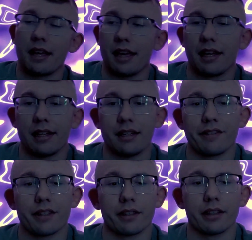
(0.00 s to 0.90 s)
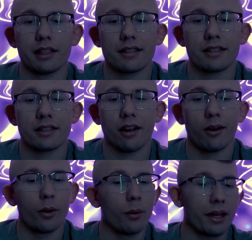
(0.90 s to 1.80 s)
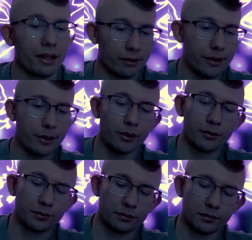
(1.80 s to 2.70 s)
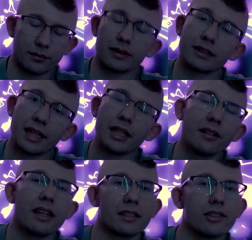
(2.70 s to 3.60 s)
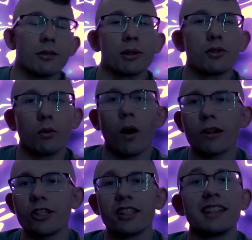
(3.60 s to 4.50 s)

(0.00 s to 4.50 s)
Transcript: And if you listen all the way through, thank you guys so much for watching.